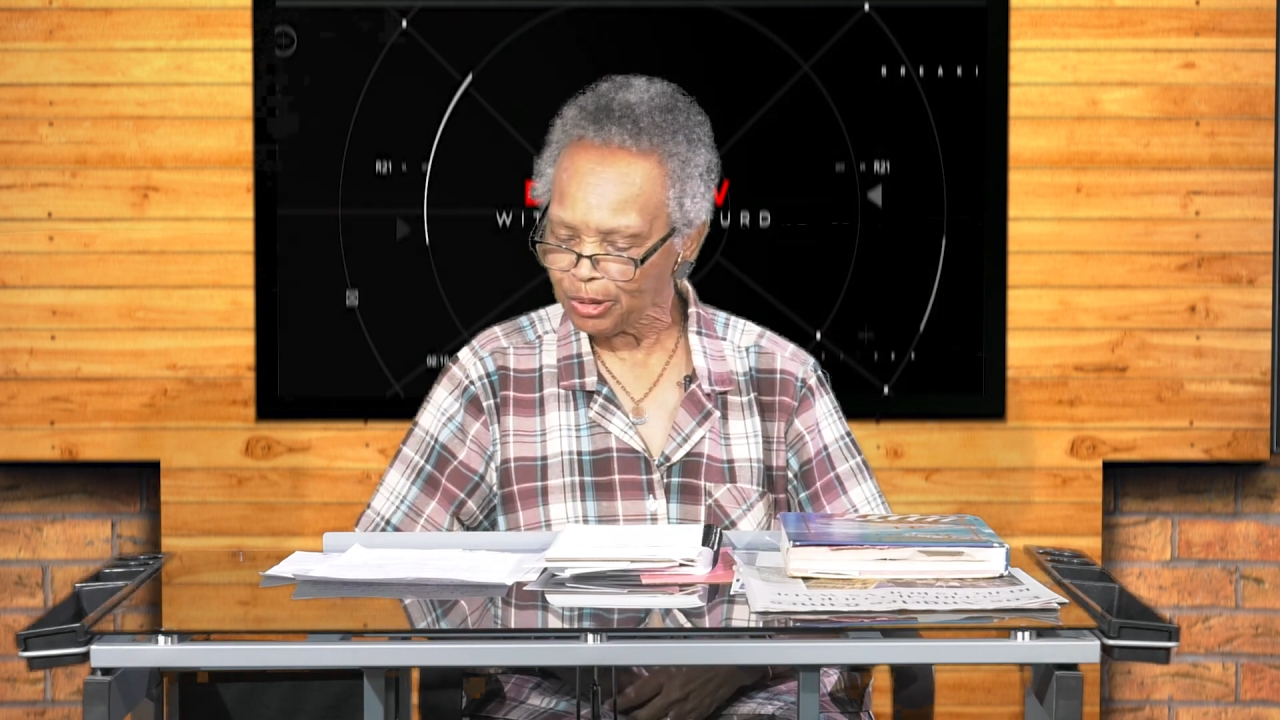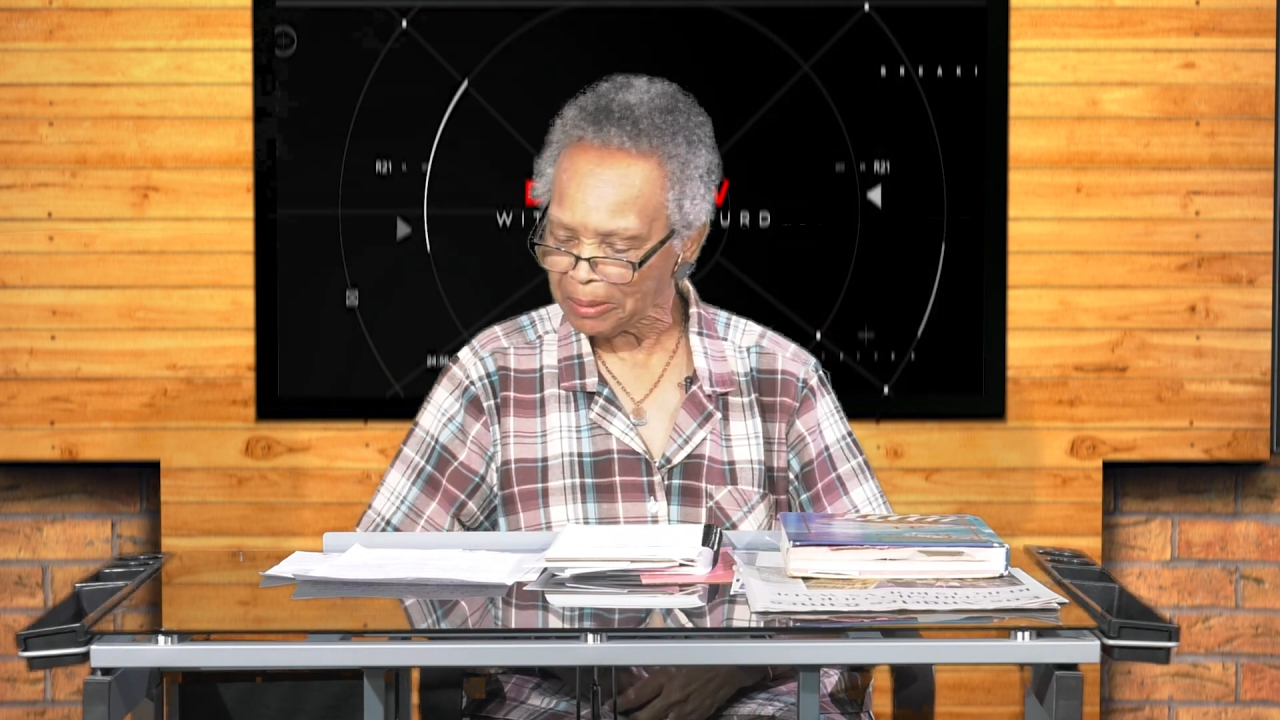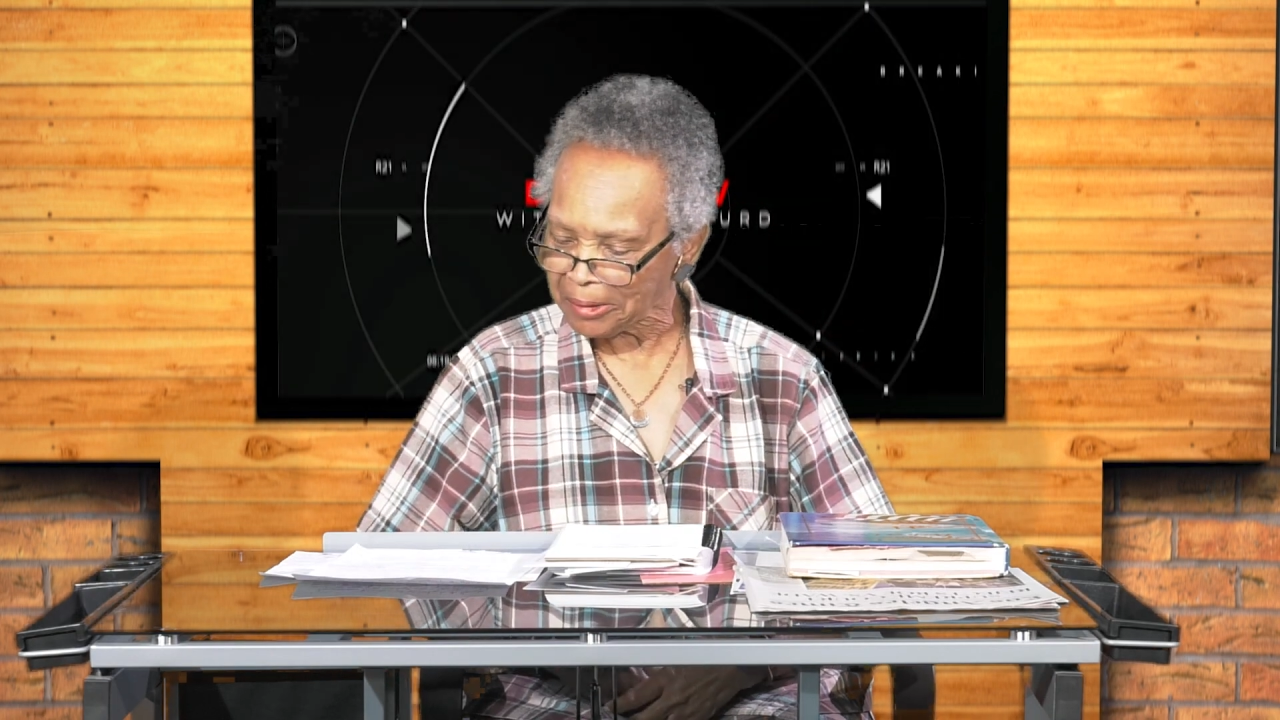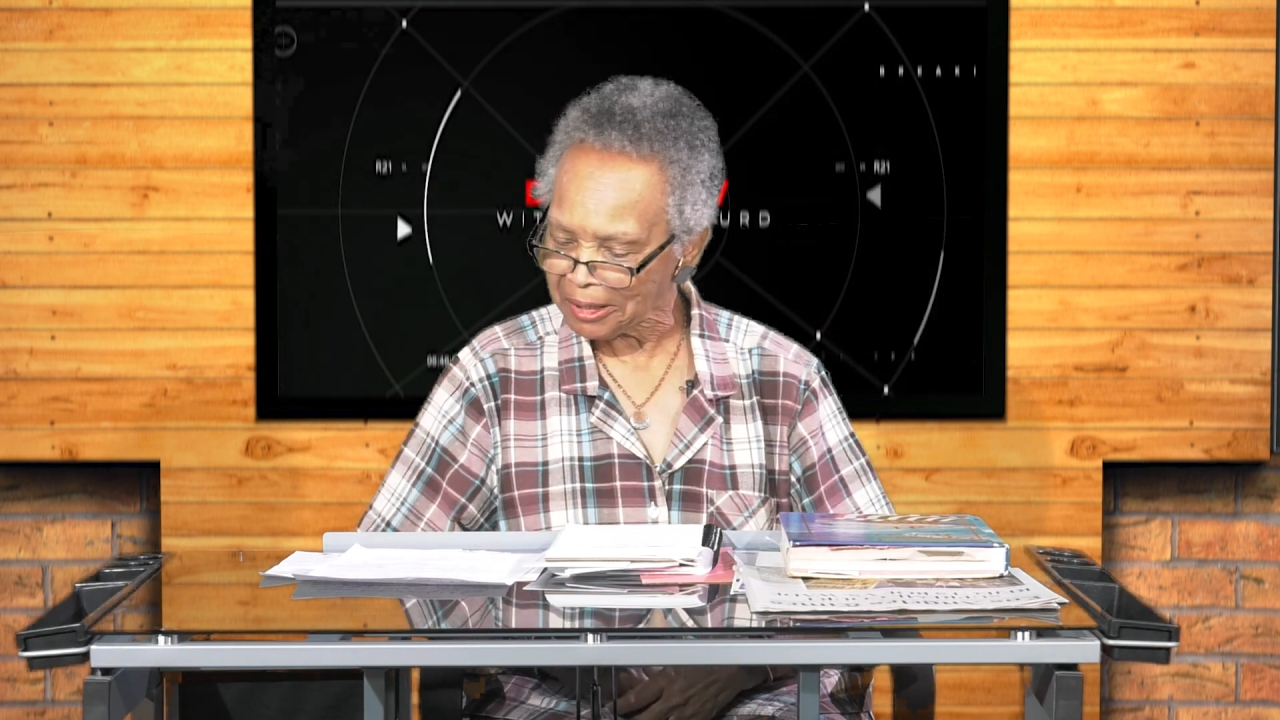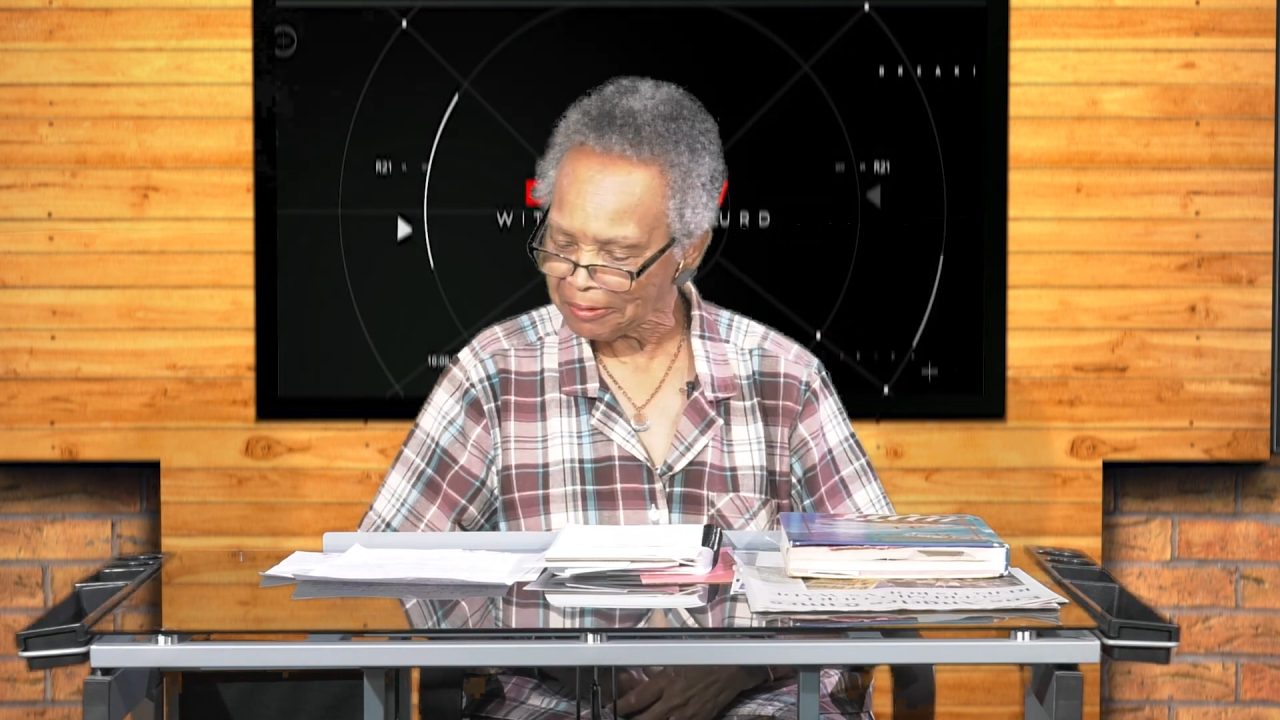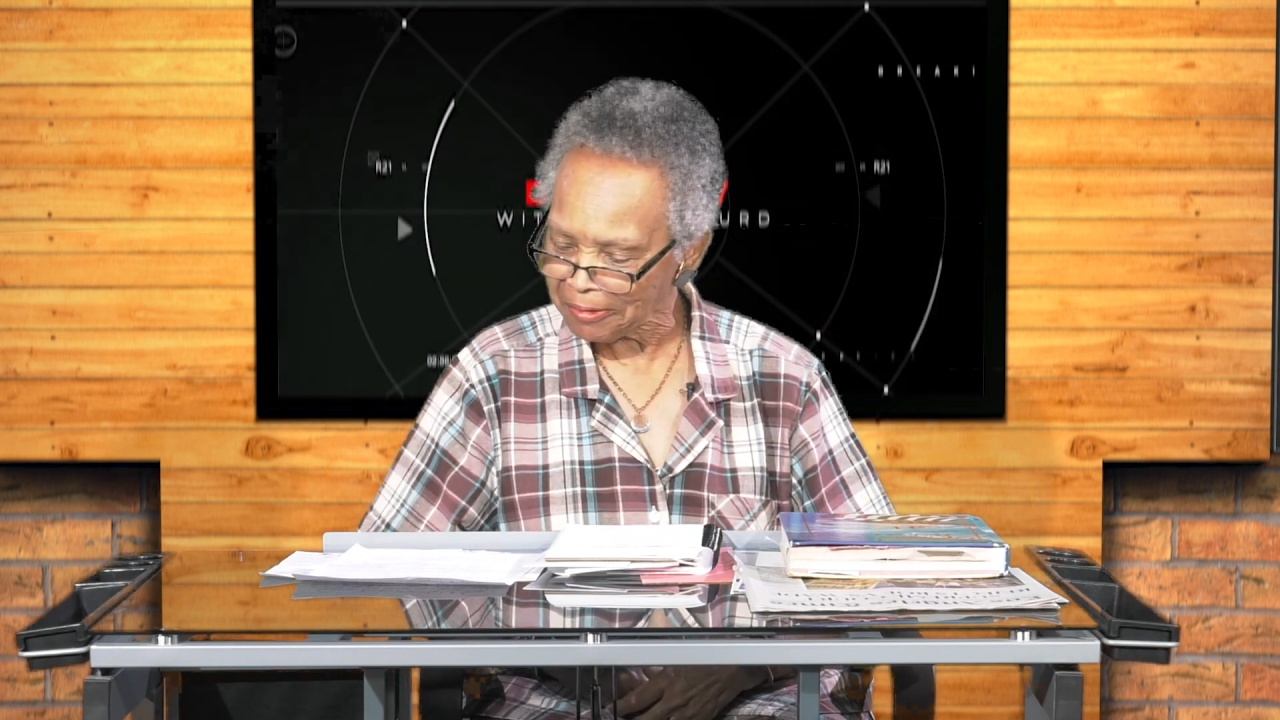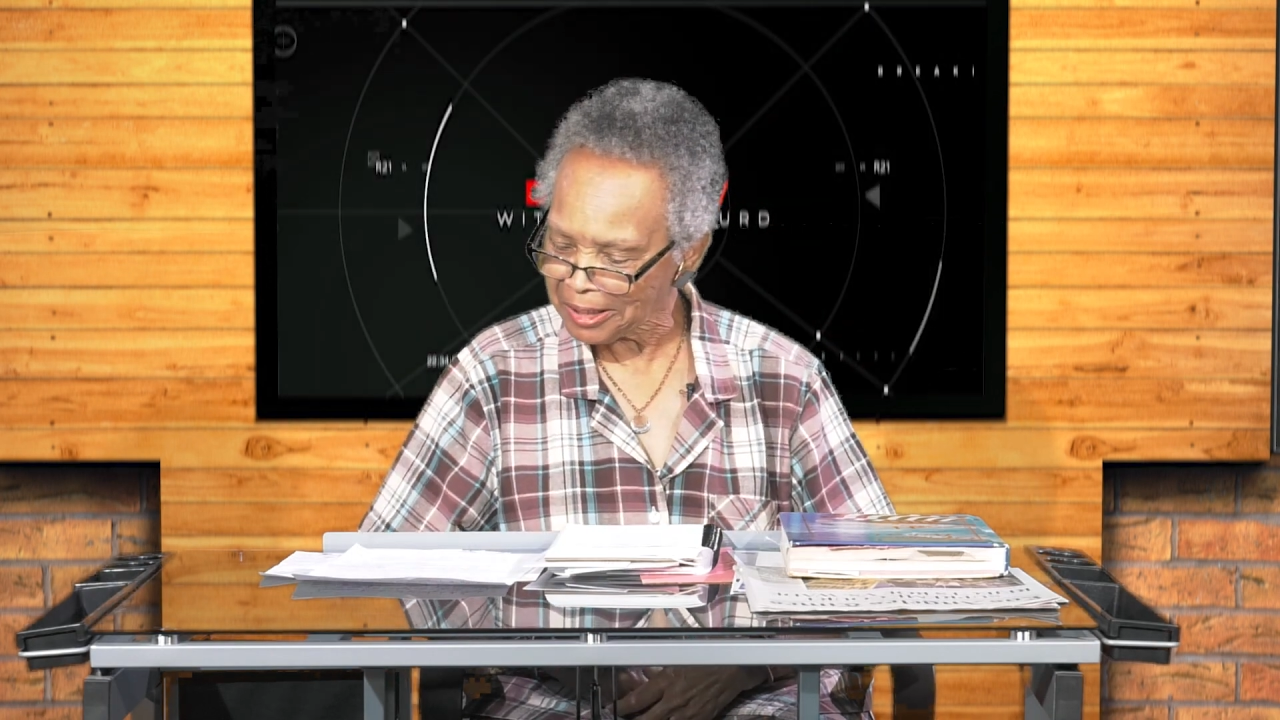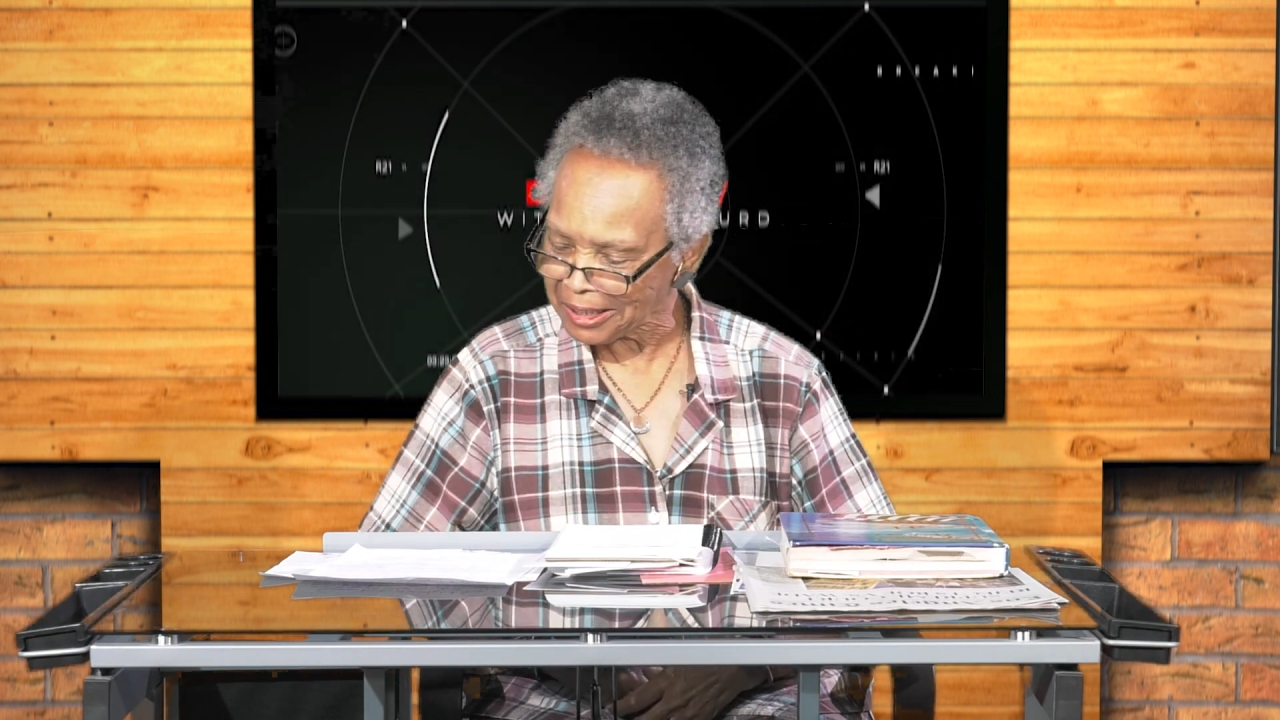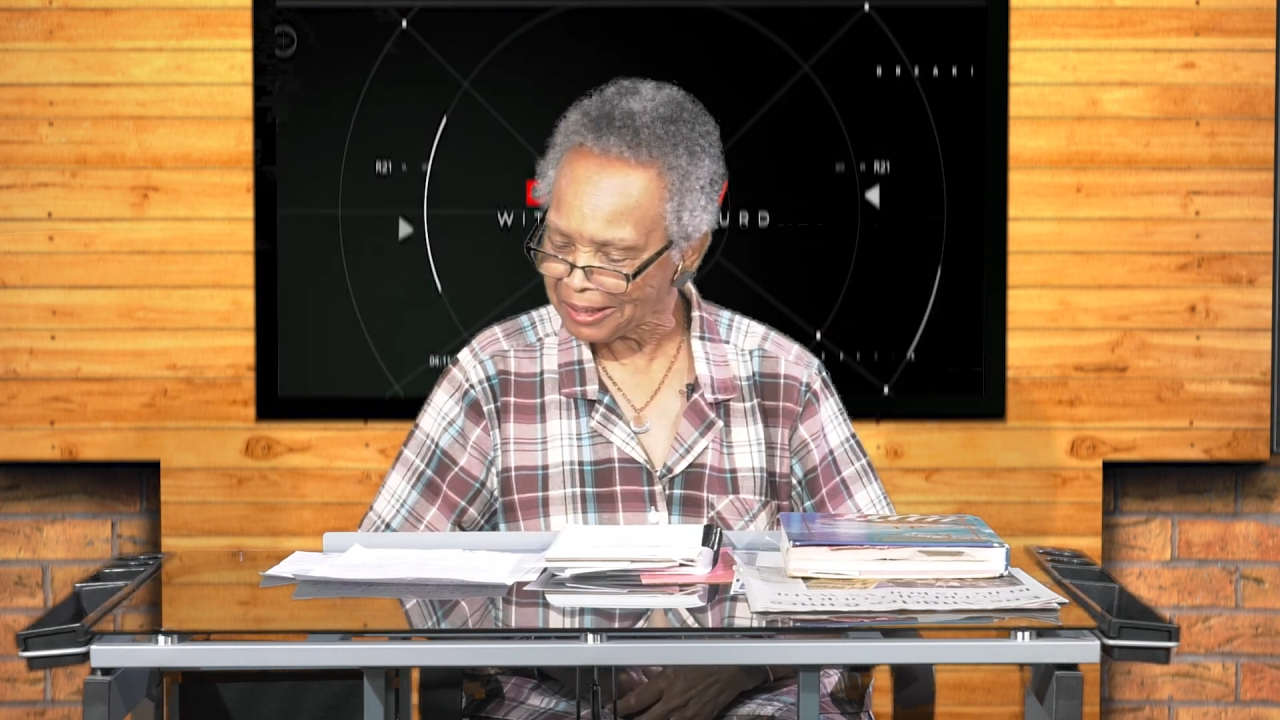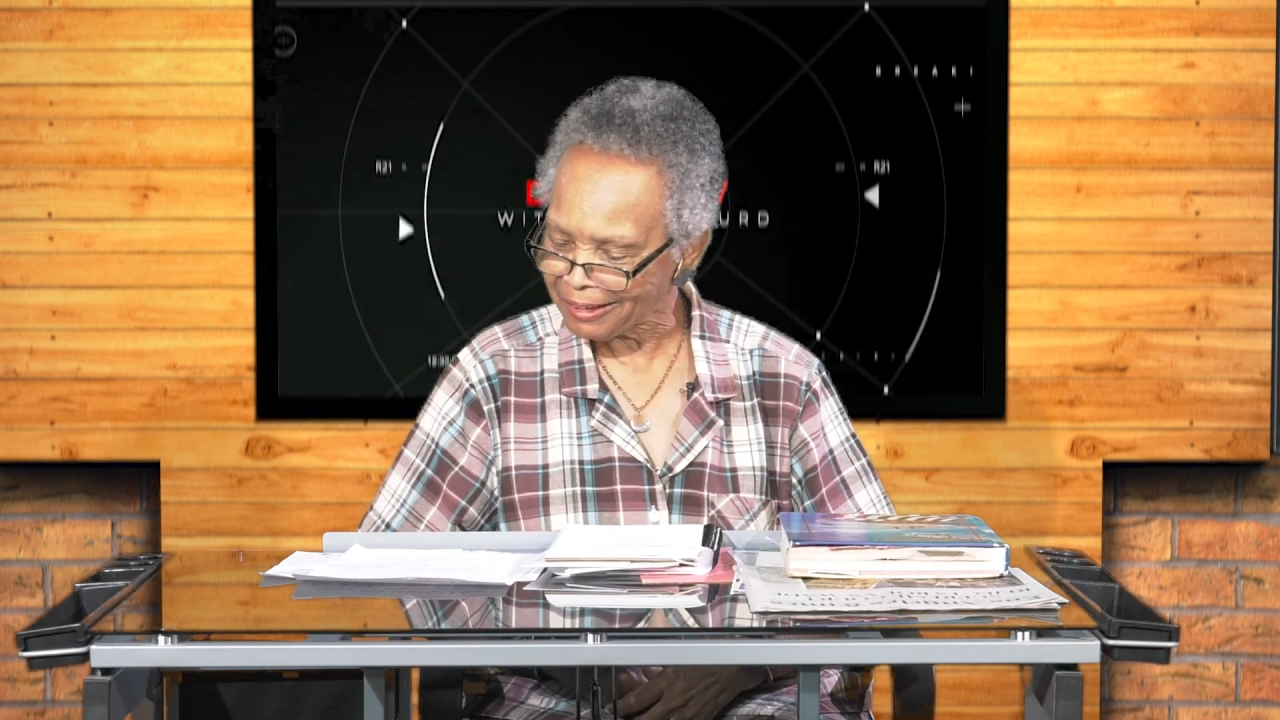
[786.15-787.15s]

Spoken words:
I'm going to really